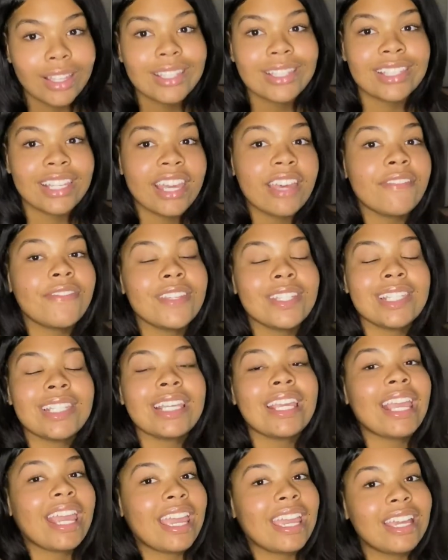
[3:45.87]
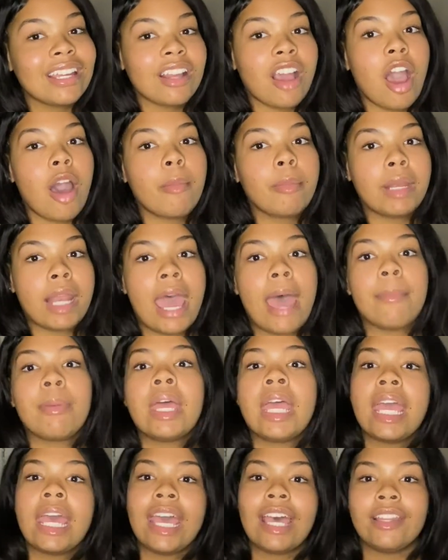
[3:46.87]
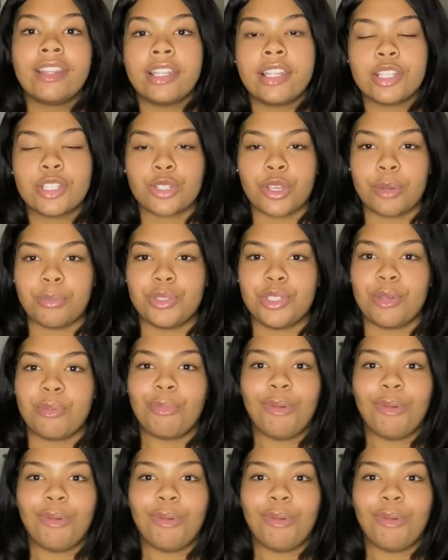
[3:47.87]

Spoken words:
CFNC and Common App in the description